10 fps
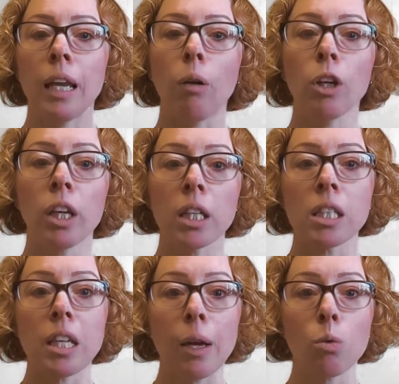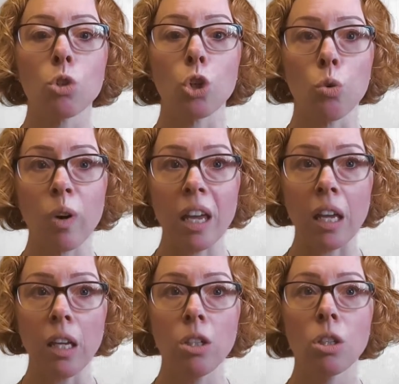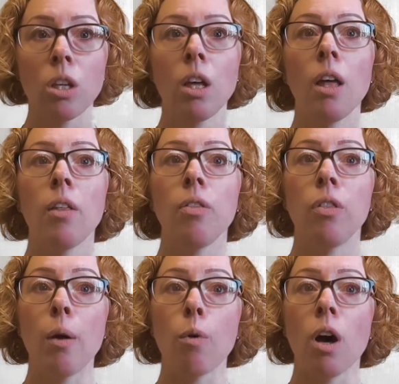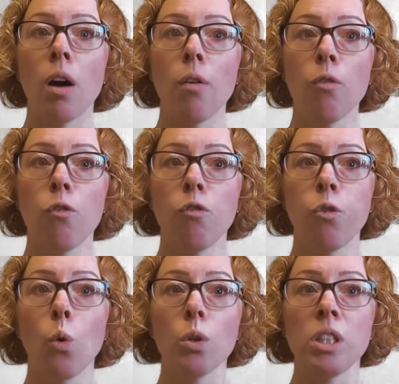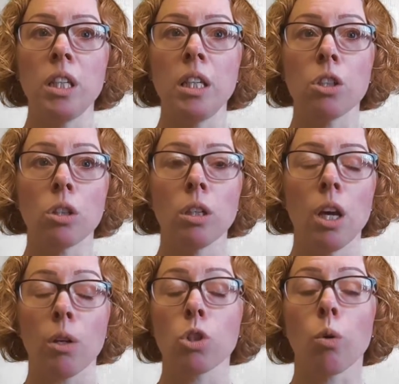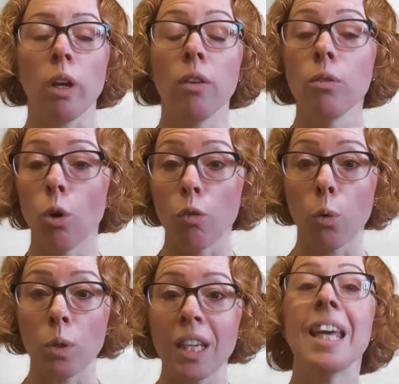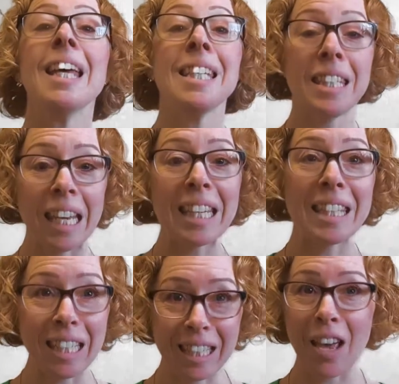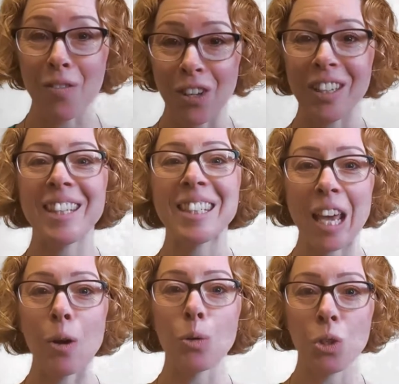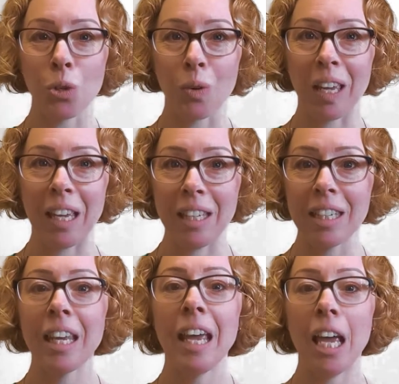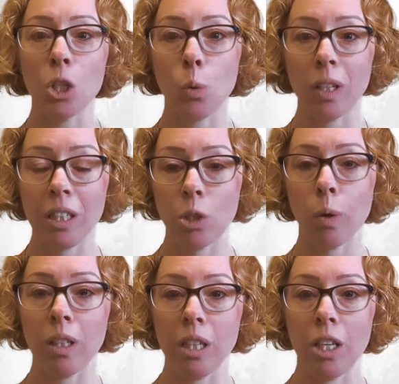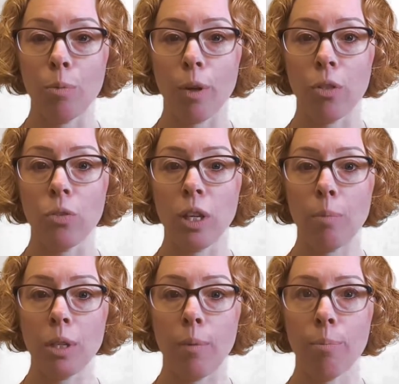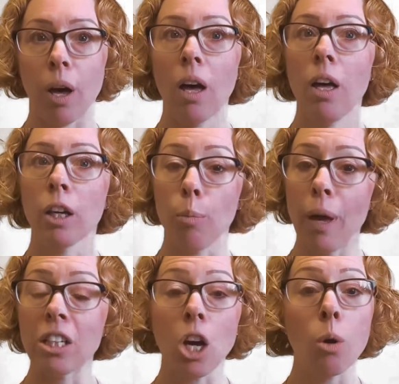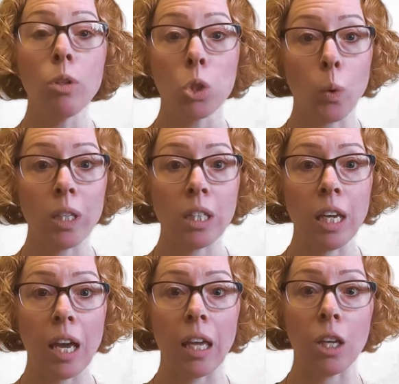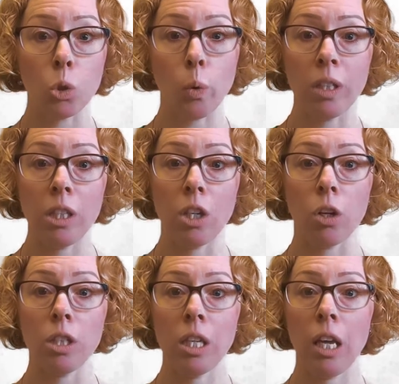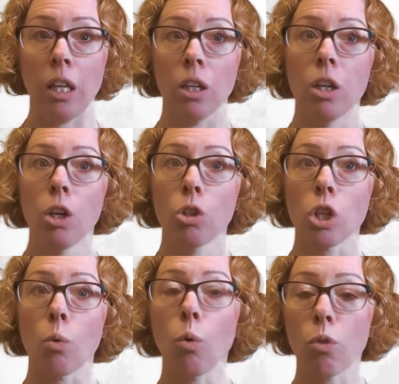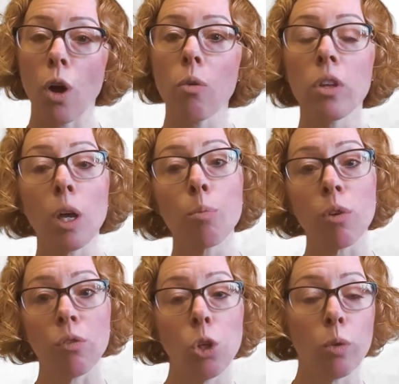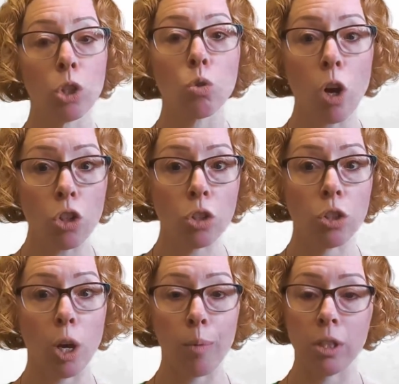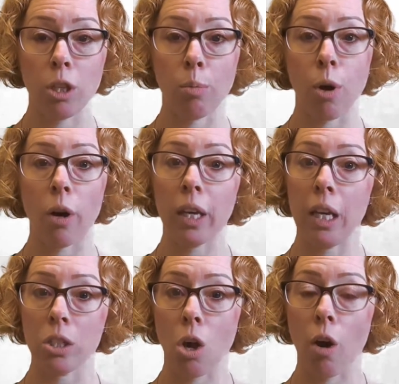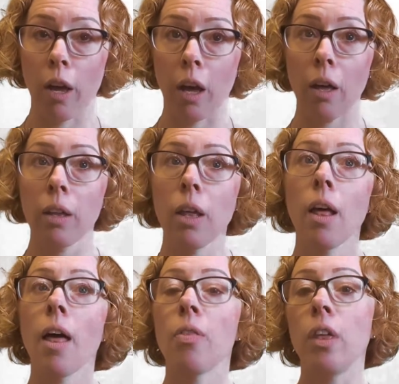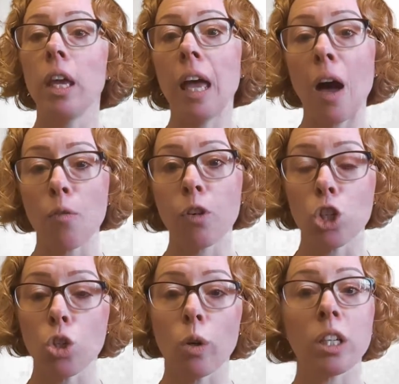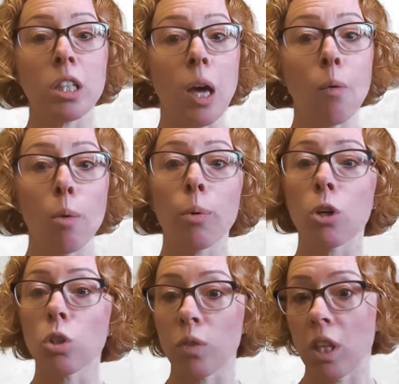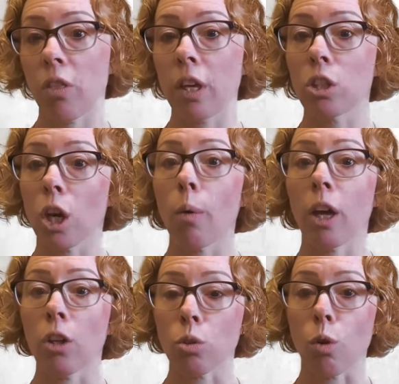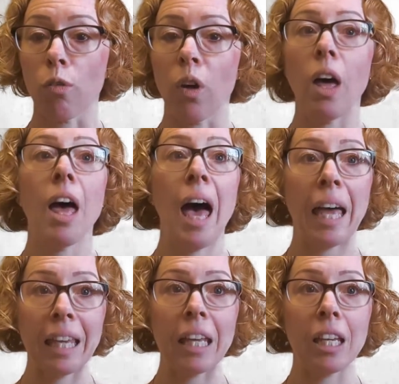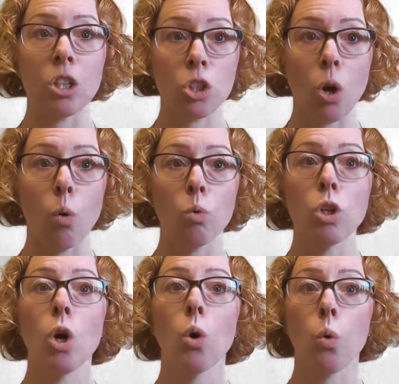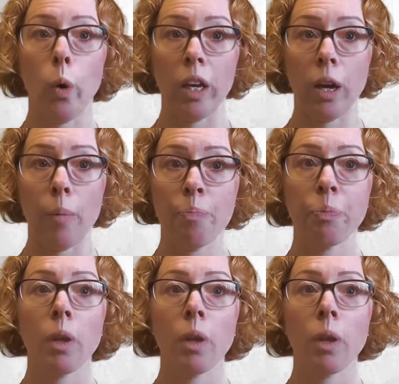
Now looking at sales agreed, there were 67 sales agreed in 2020 in the month of September compared to only 28 in 2019. So although the number of new instructions coming to the market is higher, the average stock is lower because obviously things are going under offer and getting sold quicker.